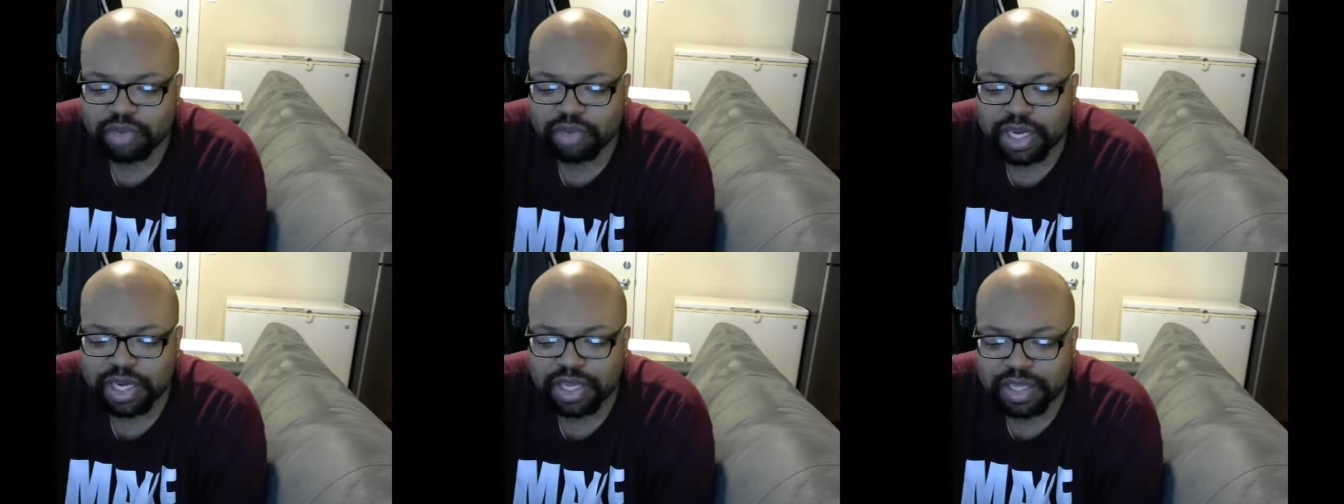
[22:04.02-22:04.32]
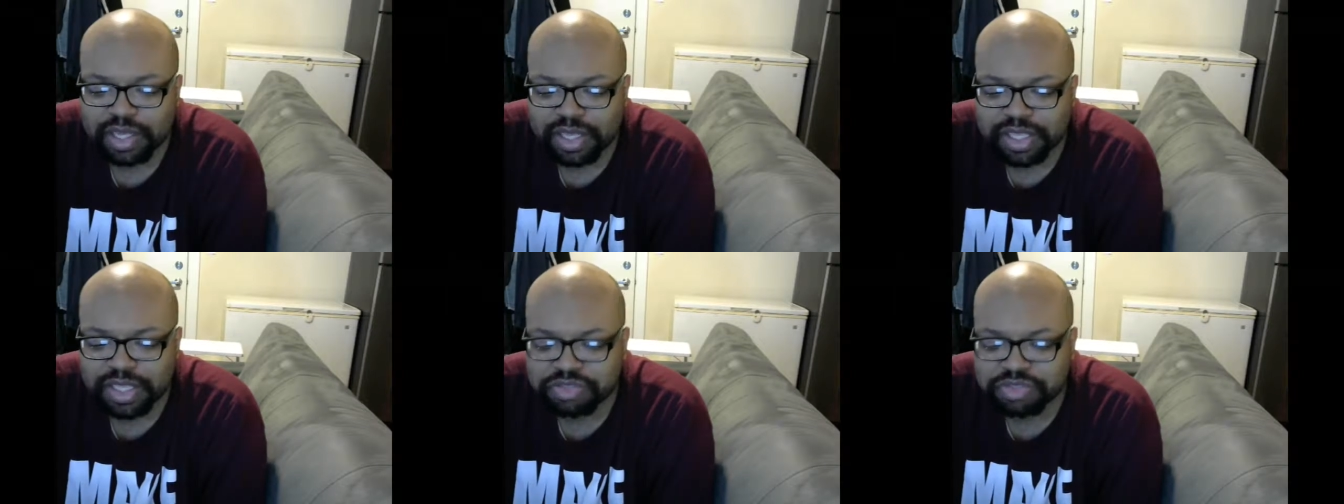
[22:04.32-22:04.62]

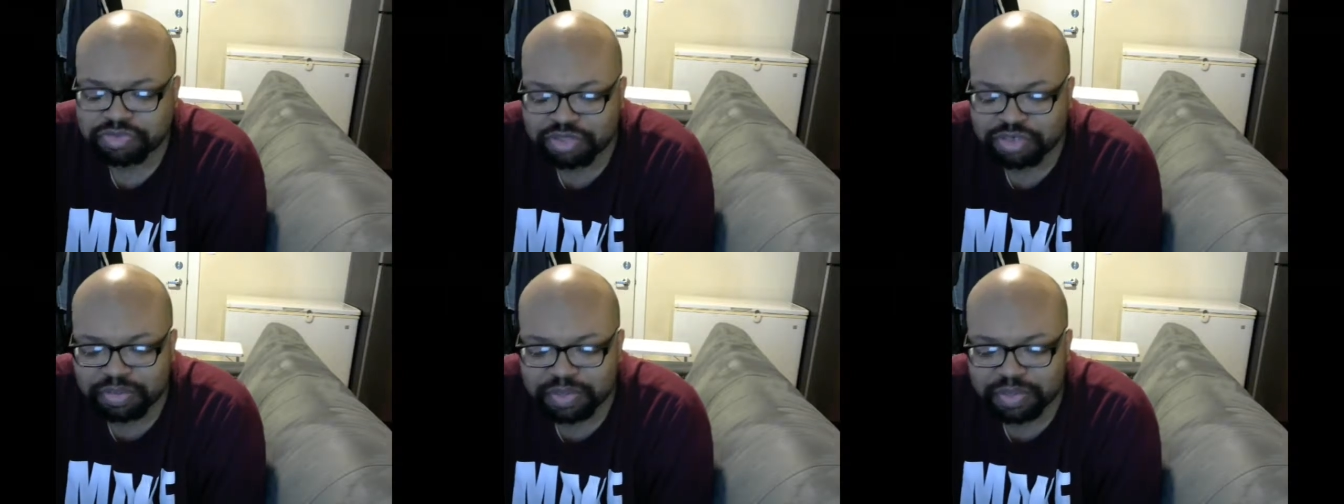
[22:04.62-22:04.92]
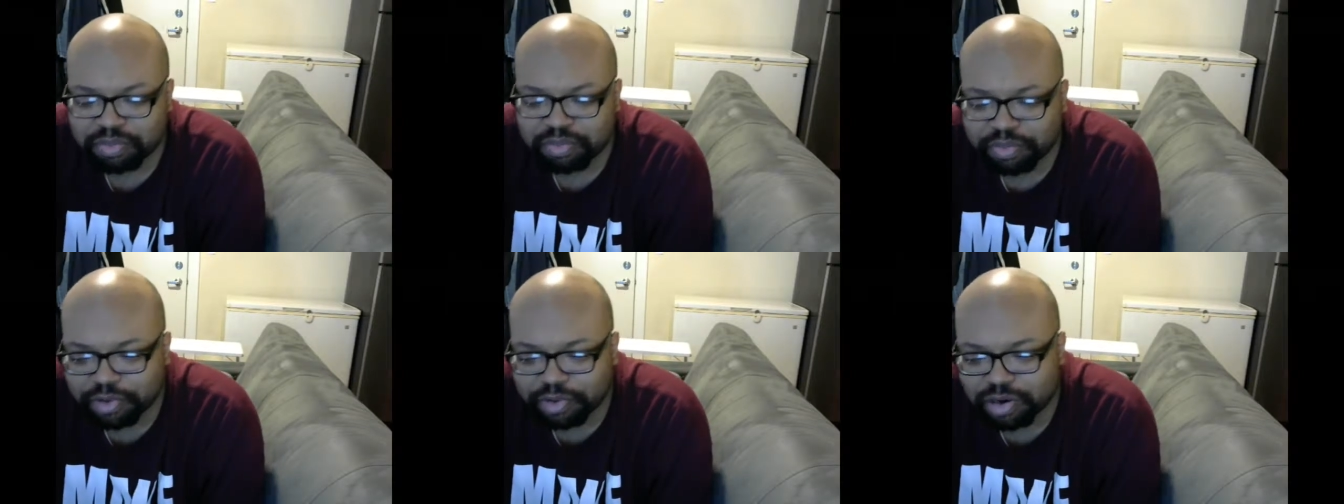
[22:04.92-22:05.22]
read these
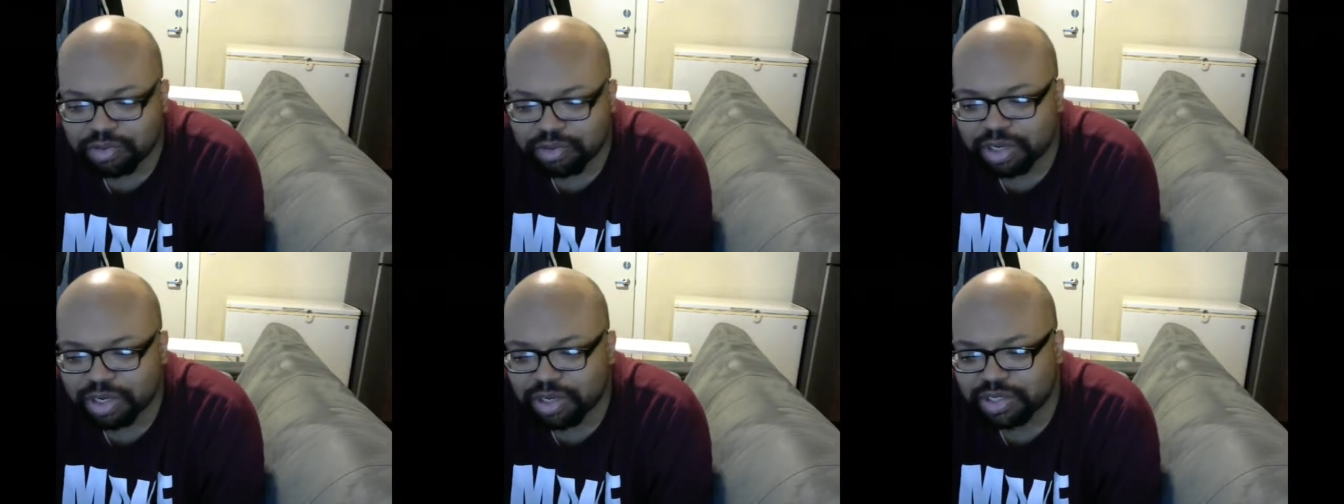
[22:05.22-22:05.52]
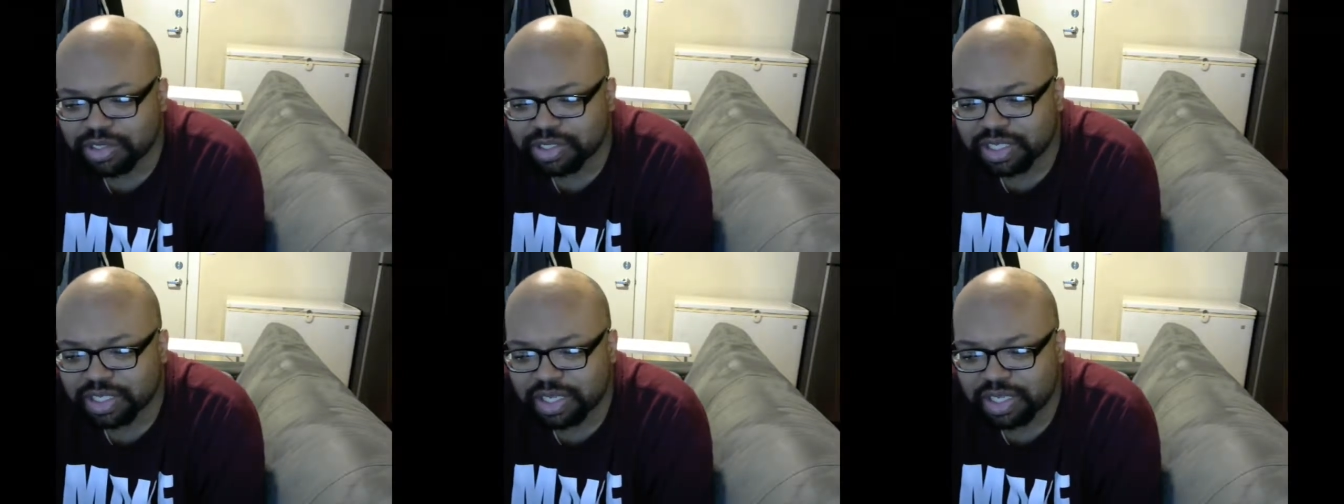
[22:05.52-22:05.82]
scripted
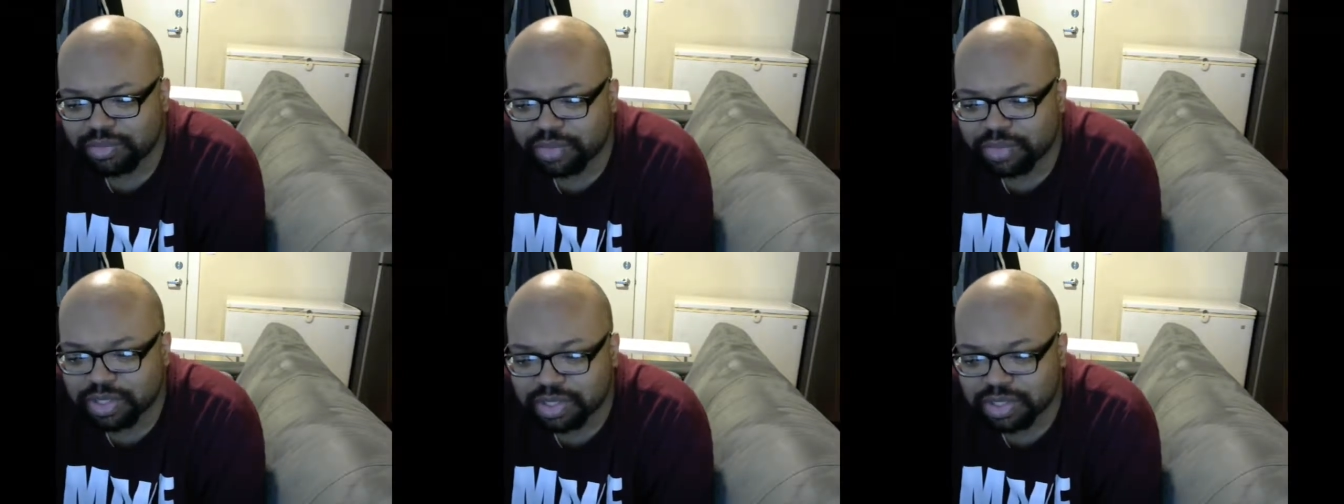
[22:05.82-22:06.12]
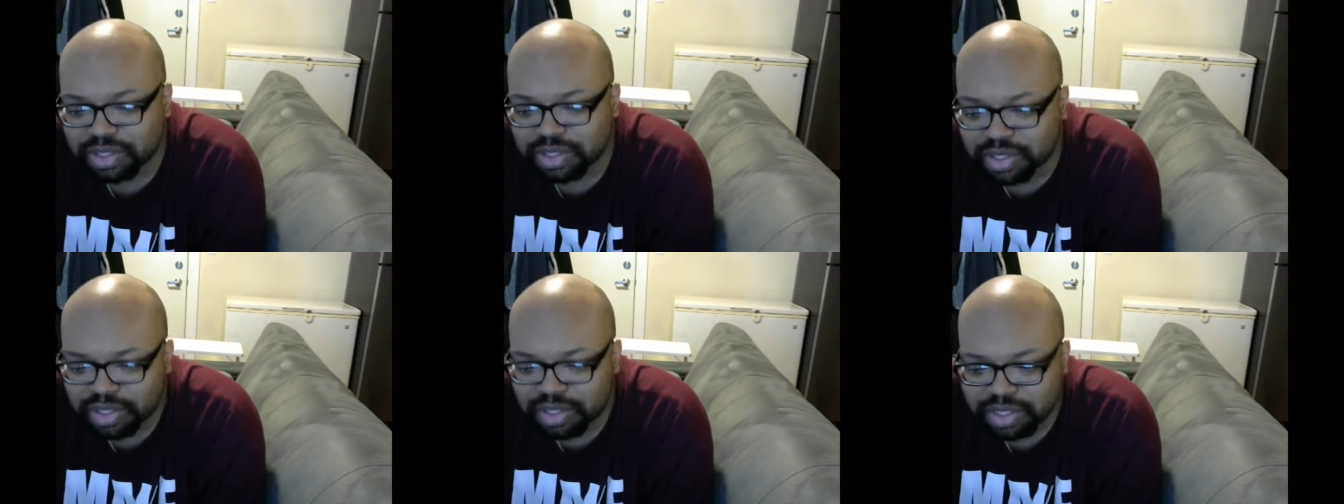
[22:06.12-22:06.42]
promos and he
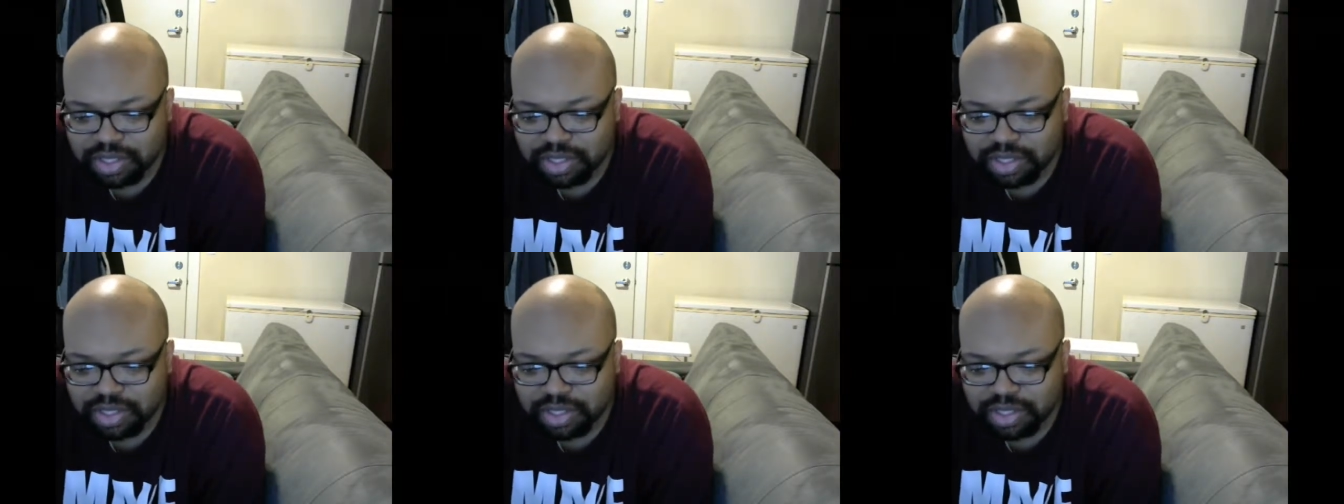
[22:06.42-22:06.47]
was